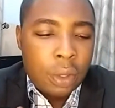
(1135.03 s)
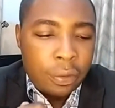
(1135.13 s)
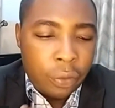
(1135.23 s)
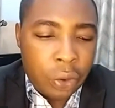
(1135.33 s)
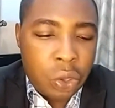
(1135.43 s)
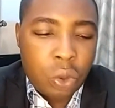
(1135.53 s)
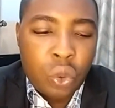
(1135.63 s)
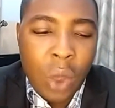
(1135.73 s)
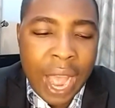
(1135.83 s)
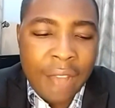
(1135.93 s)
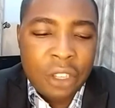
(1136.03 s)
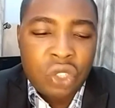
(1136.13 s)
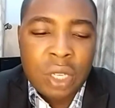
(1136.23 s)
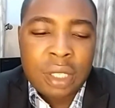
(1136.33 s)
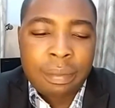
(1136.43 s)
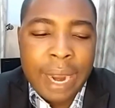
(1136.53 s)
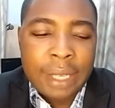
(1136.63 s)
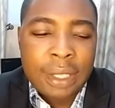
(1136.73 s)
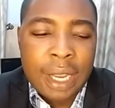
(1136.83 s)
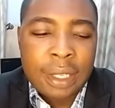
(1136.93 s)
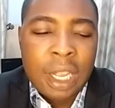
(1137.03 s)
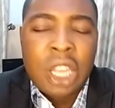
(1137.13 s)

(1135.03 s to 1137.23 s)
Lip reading: for you to have a strengthened mindset,